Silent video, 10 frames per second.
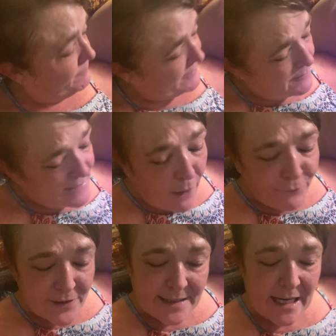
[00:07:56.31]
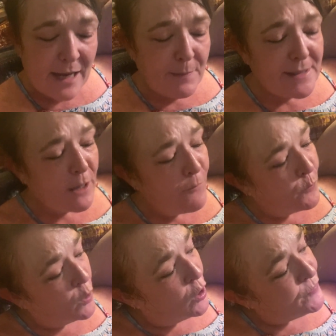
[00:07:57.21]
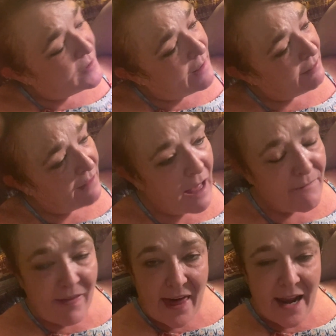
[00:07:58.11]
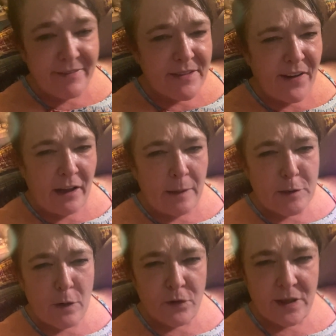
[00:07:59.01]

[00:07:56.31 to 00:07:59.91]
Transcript: some self esteem and self worth and love that I've developed over